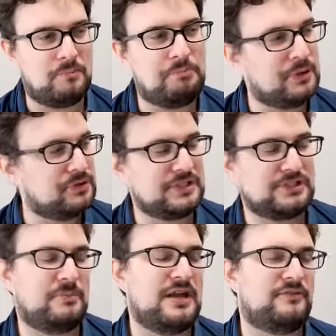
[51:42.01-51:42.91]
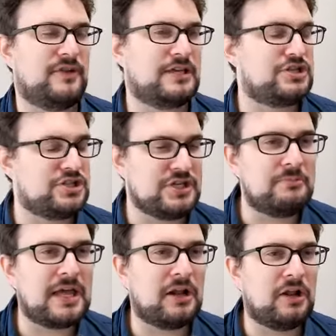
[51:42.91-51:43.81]
buildings are made of like sheet
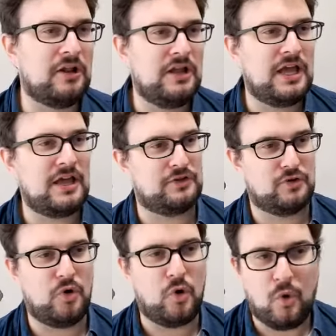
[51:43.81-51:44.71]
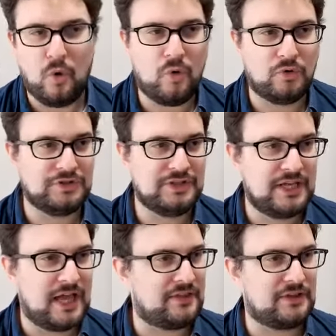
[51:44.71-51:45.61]
metal, and they're old,
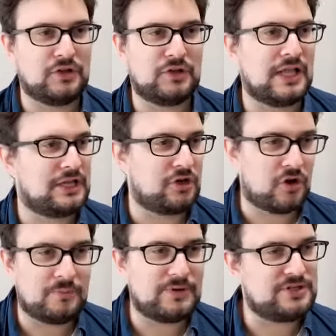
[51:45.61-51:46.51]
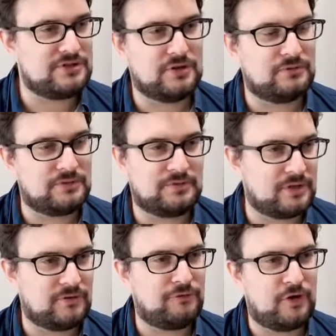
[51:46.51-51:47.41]
and they look like garbage, and they're
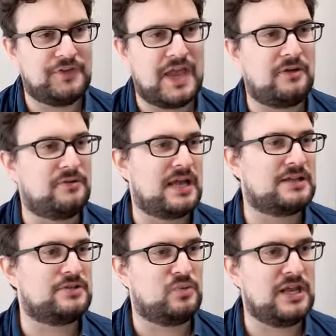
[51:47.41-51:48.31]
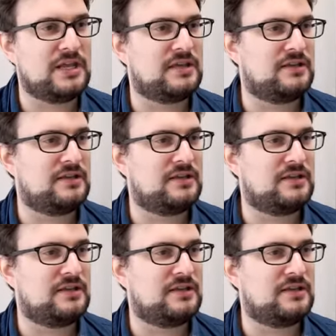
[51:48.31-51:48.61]
gonna fall down next week.